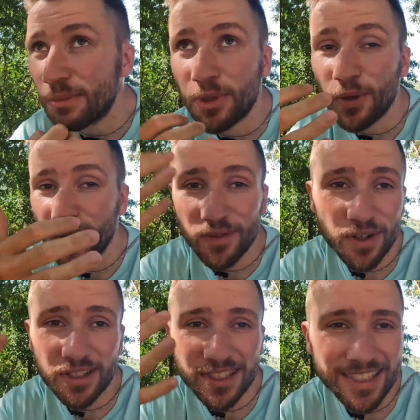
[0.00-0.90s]
the beauty
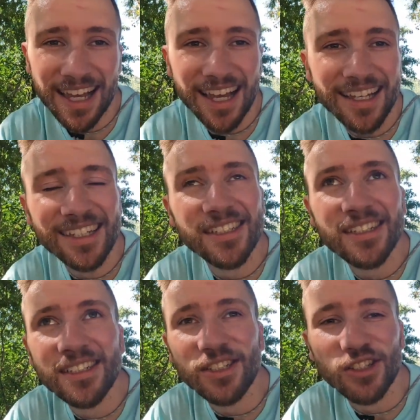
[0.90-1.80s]
versus that,
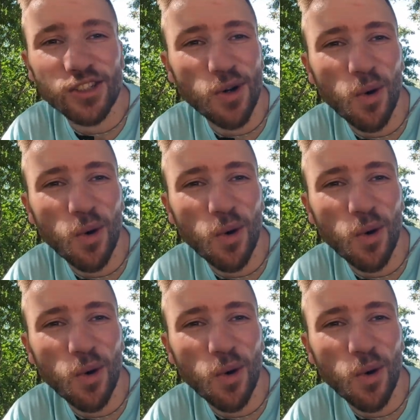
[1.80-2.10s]
you're just